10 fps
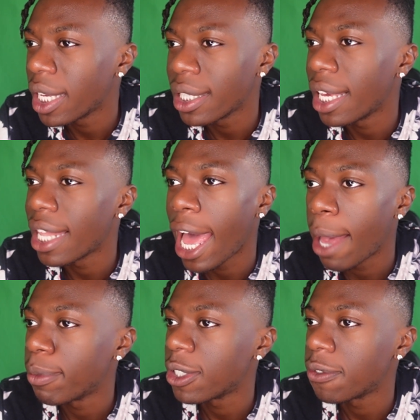in the
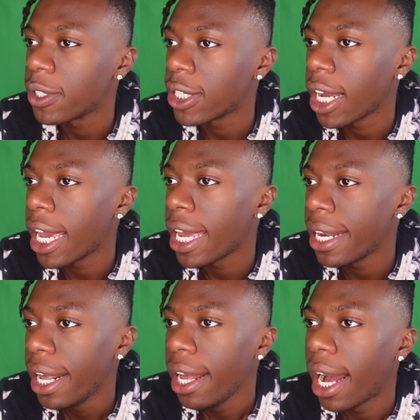atmosphere.
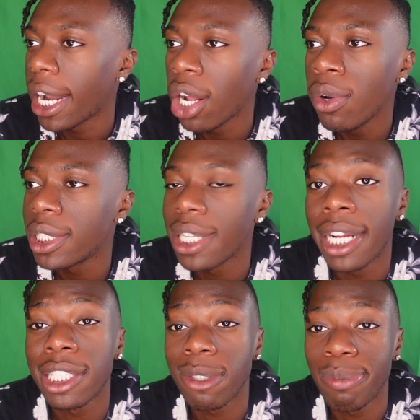And I know it's
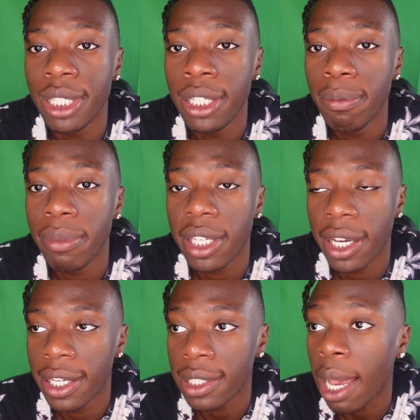not just me,
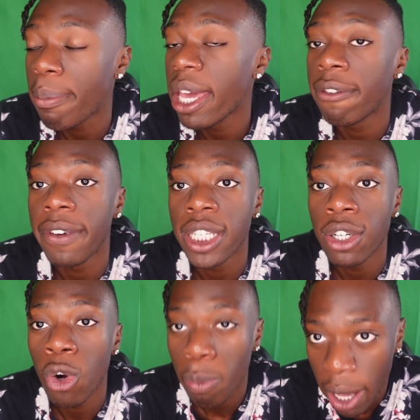because I made a
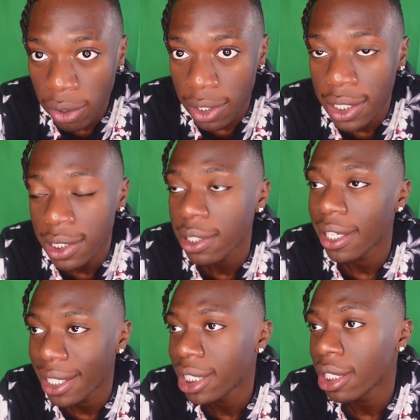video about this
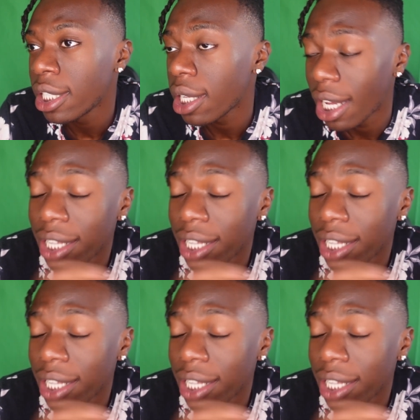initially.